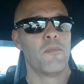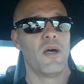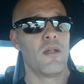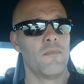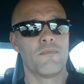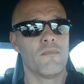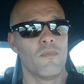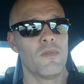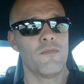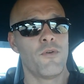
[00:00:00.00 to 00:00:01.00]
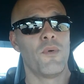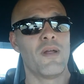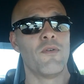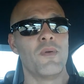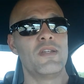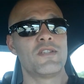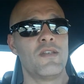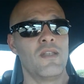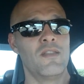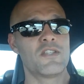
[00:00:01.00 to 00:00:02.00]
But for whatever
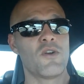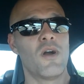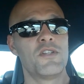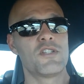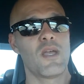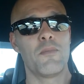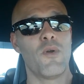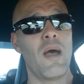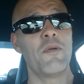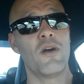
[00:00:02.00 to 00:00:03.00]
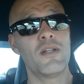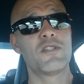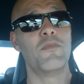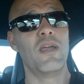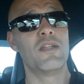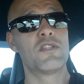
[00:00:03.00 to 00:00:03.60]
reason, this car just kept grabbing onto me.